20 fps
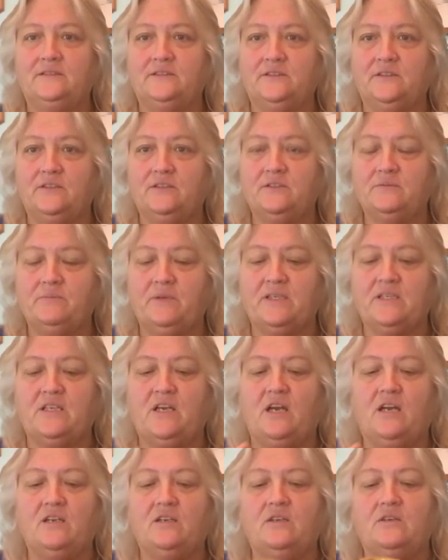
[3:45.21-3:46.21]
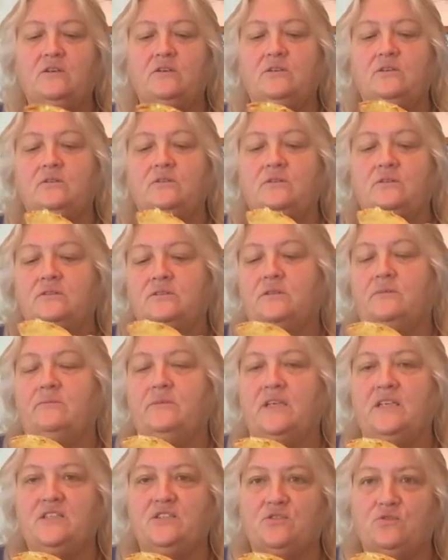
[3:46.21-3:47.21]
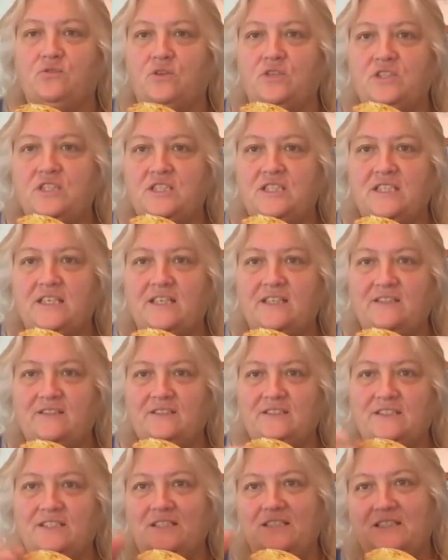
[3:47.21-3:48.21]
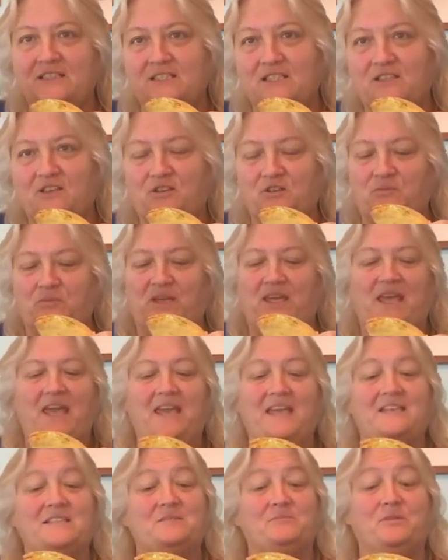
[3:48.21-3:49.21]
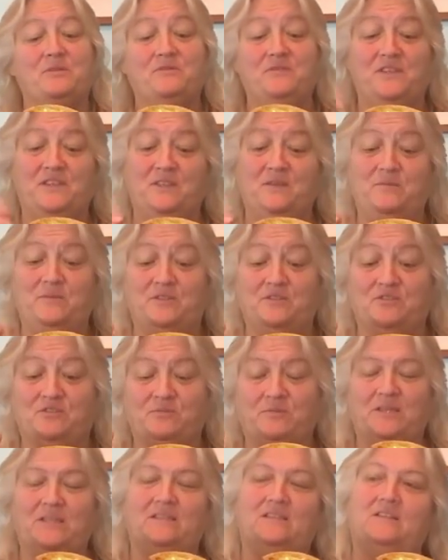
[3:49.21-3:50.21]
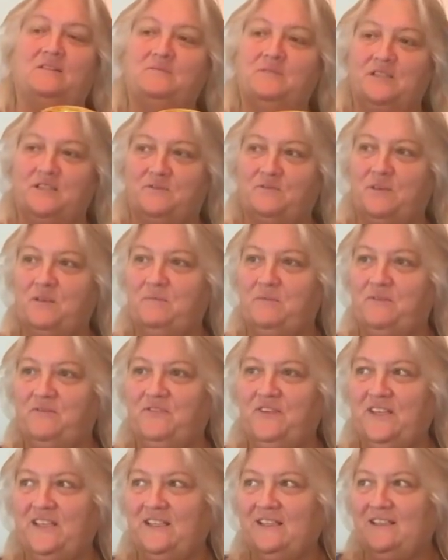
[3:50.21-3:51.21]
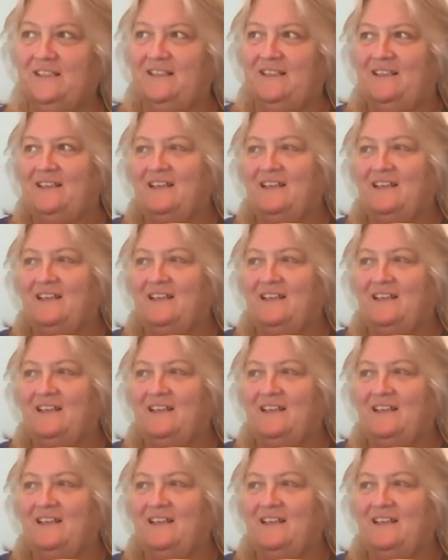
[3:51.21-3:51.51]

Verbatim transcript: So there's my taco, some nice crunchy sounds. This isn't going to be an ASMR video, but there should be, yeah, she's right at my feet.